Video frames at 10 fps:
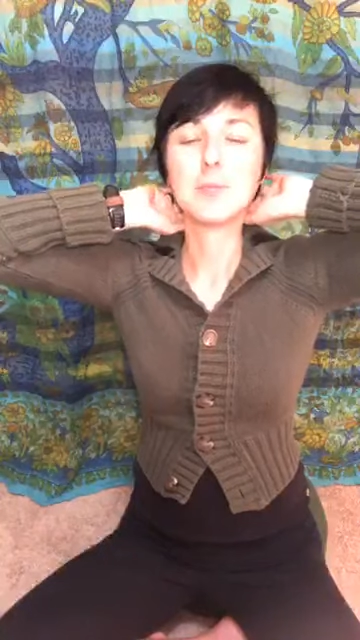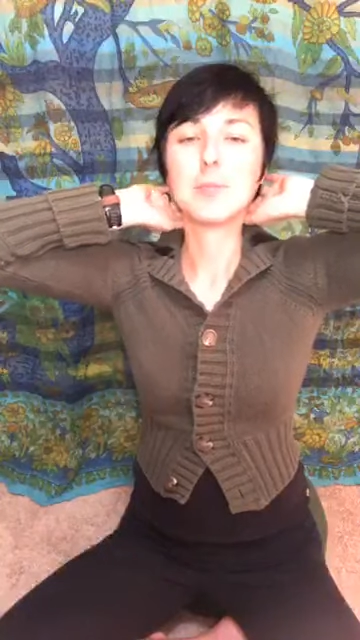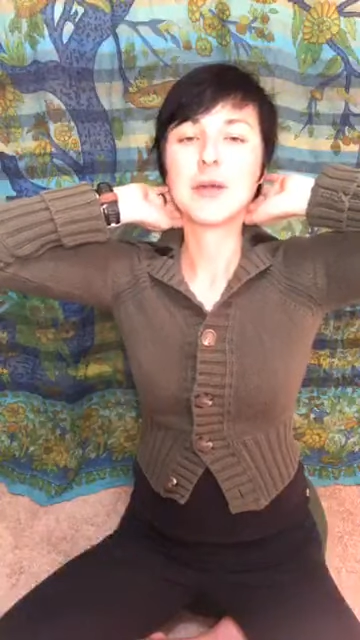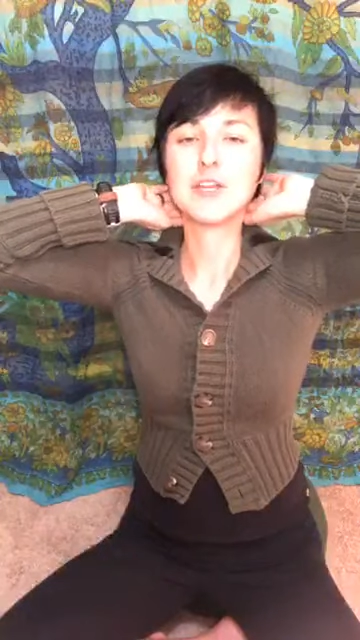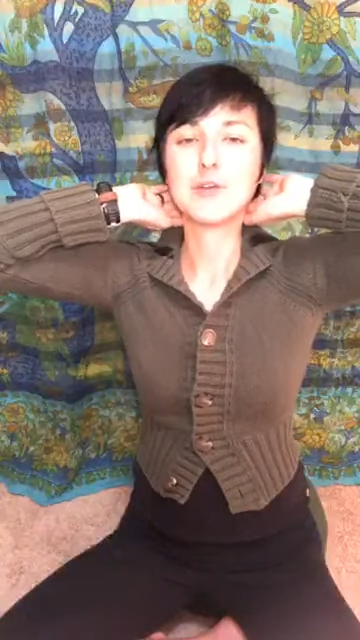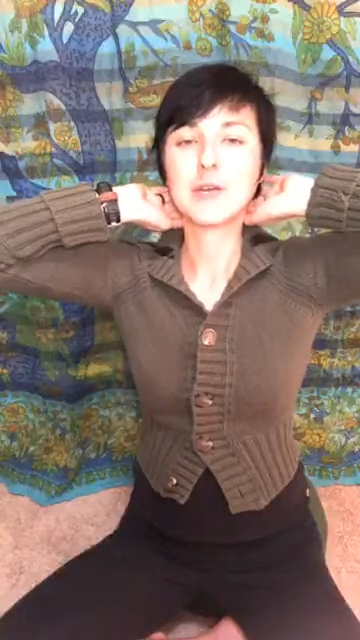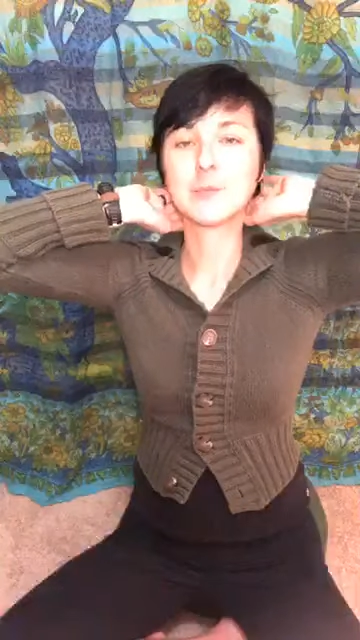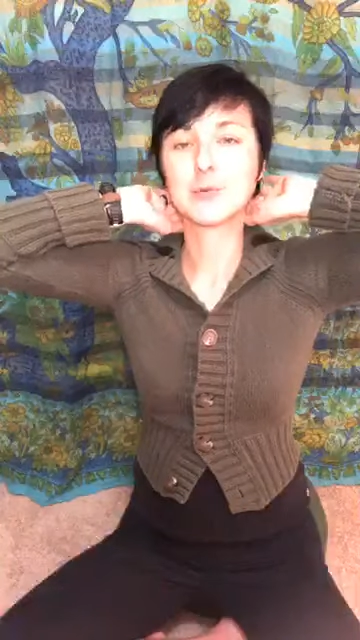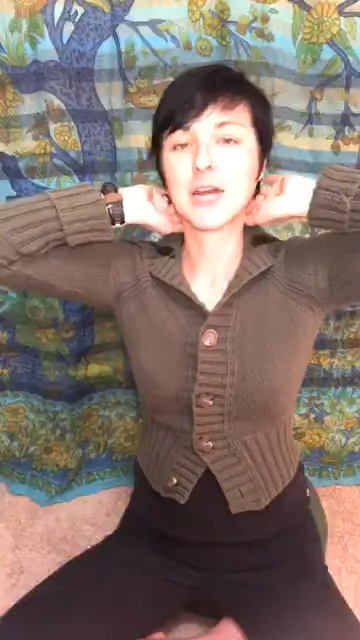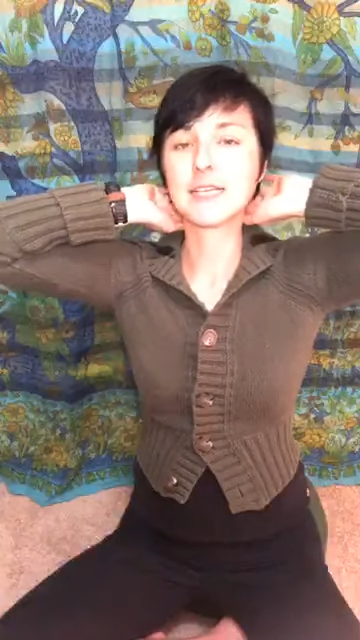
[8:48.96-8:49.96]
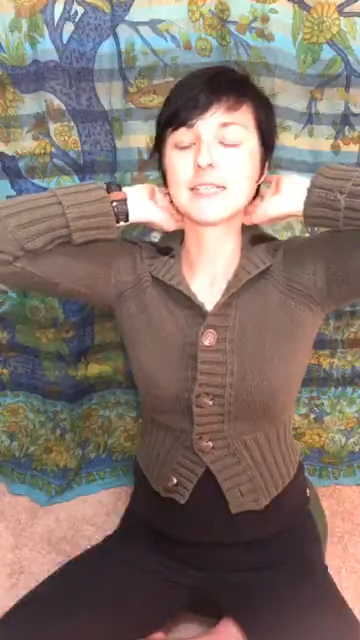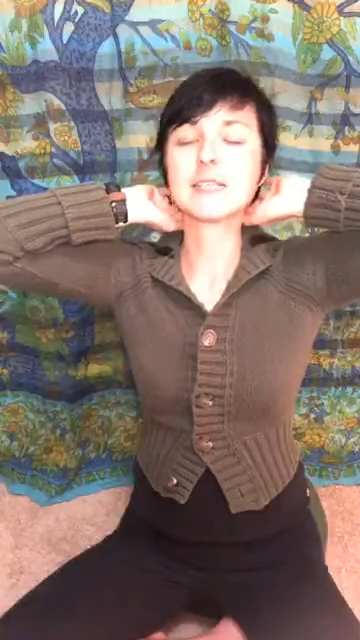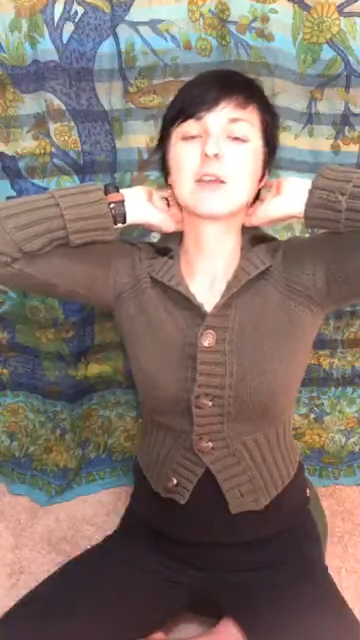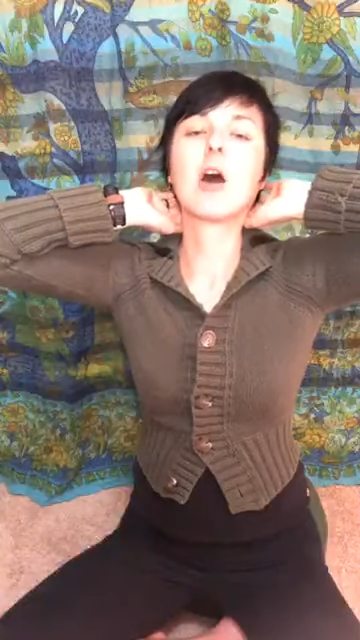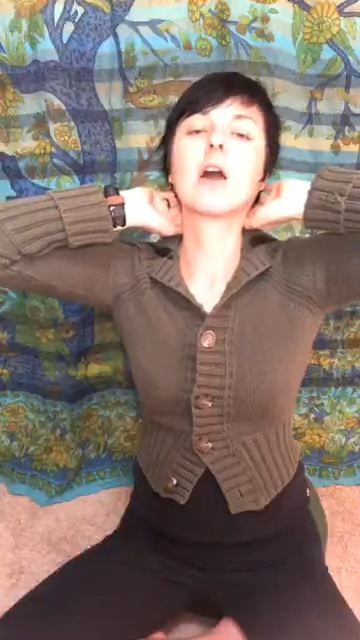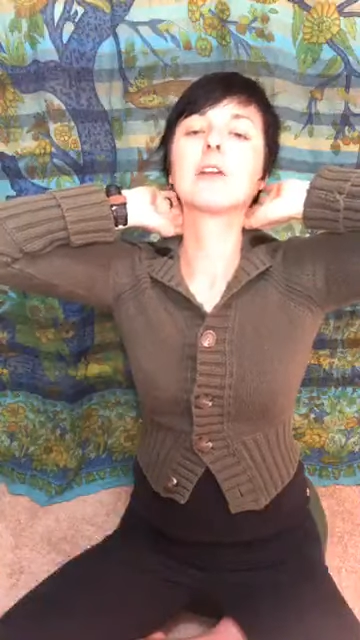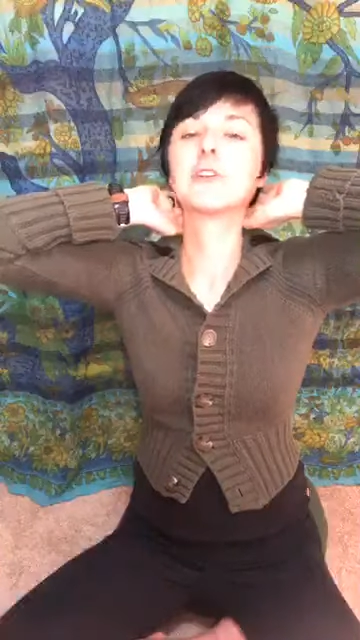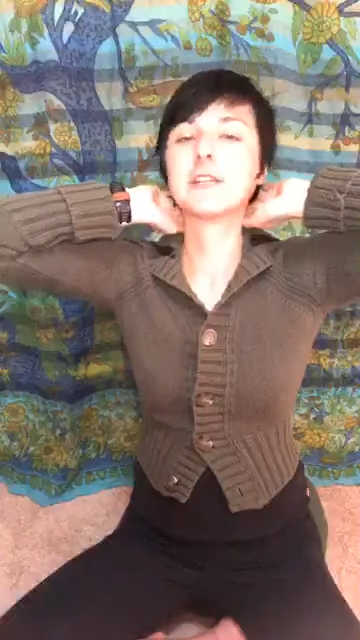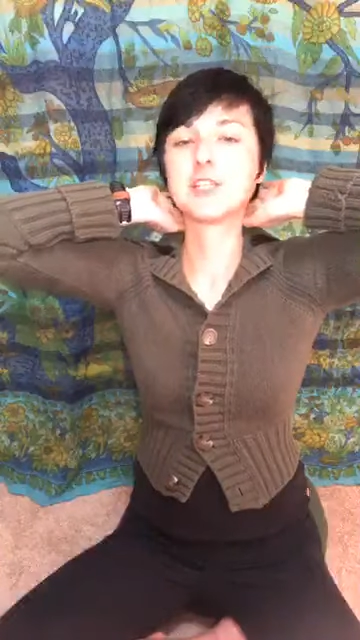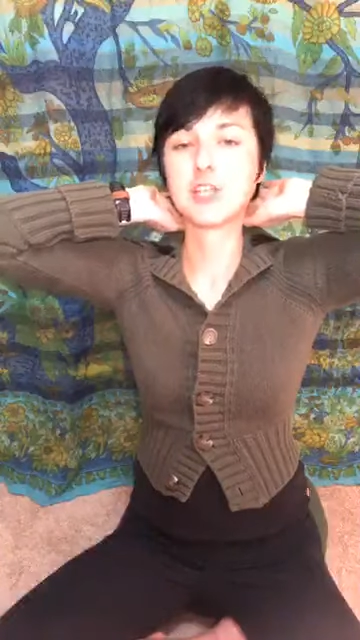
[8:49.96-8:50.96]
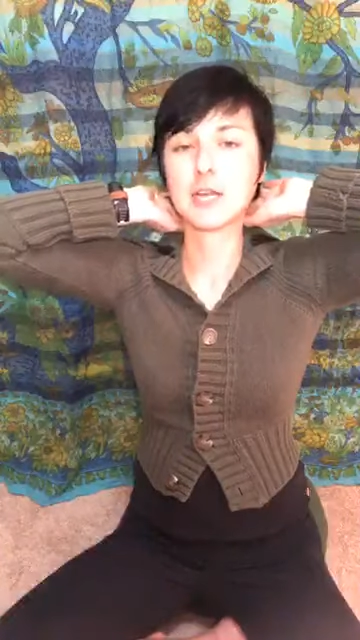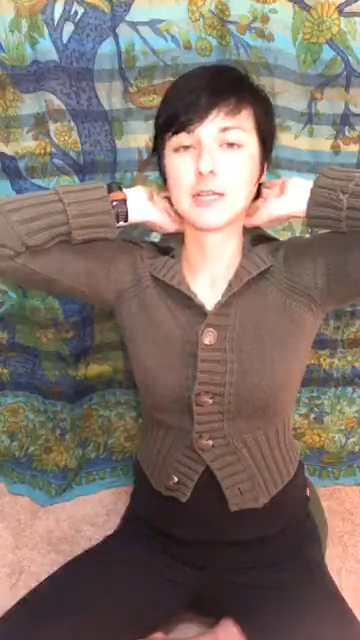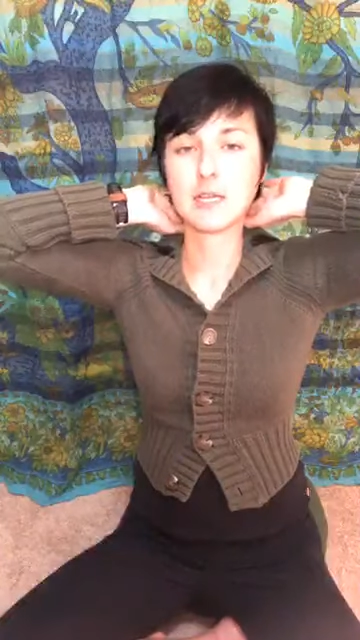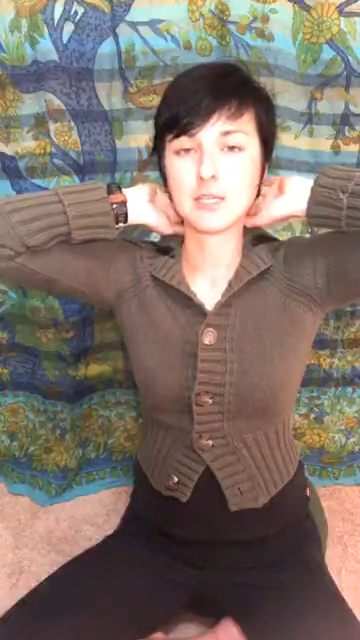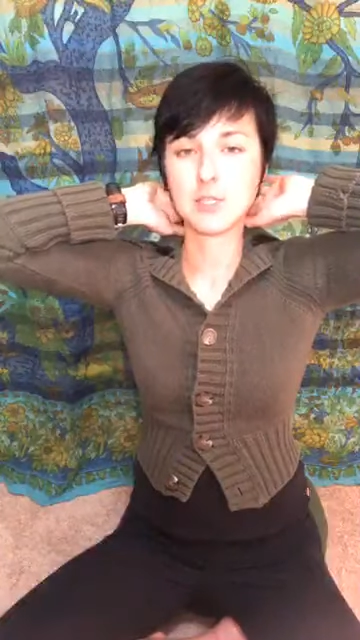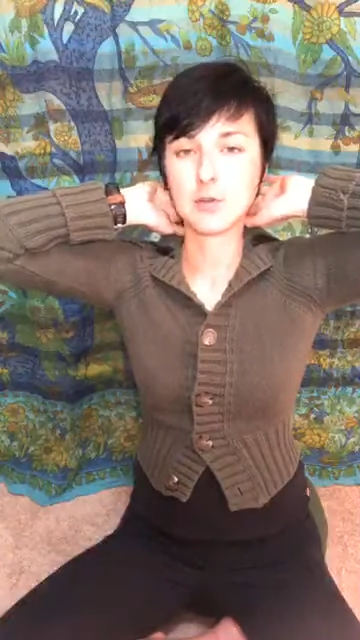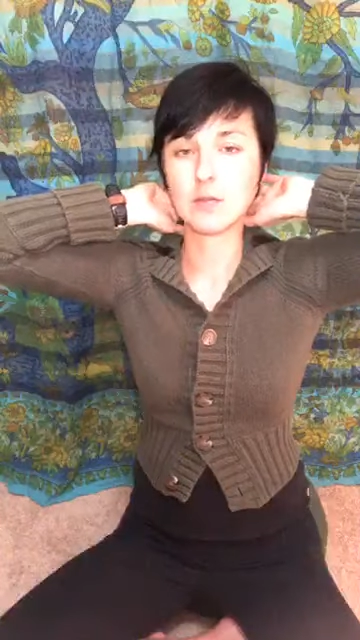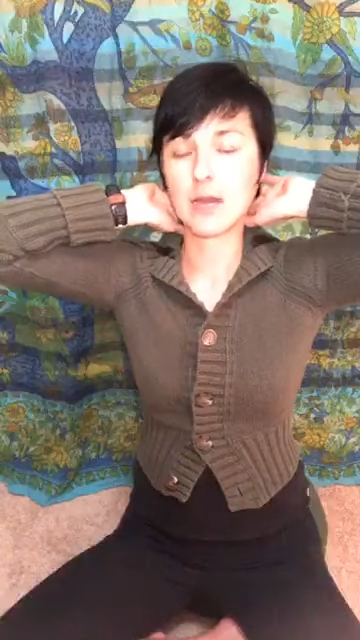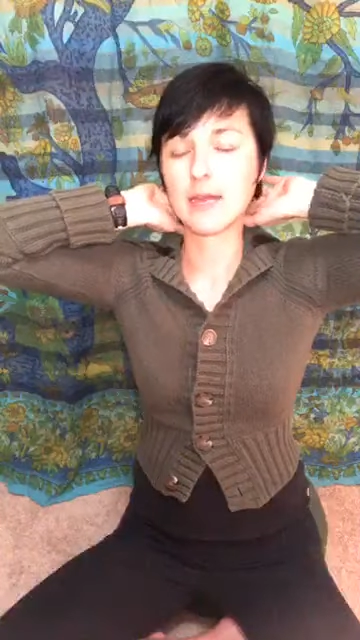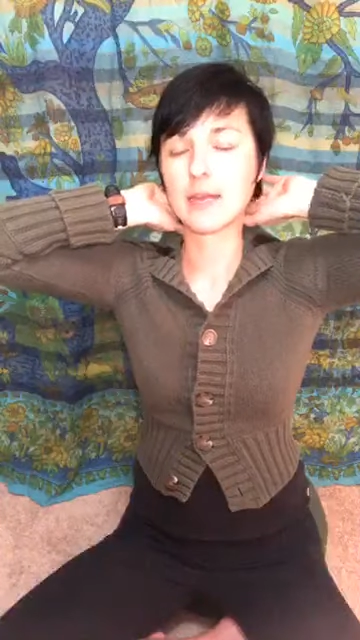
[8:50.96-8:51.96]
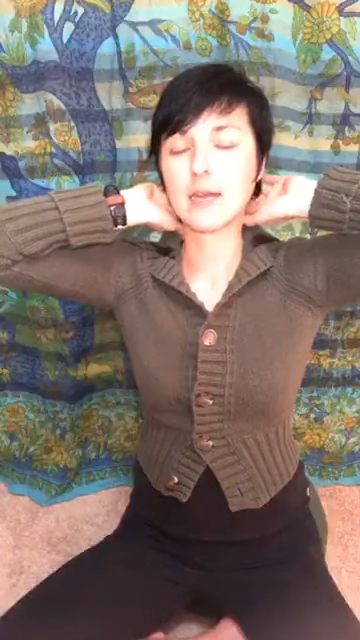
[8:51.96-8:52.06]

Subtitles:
But you can press as hard or as gently as you'd like.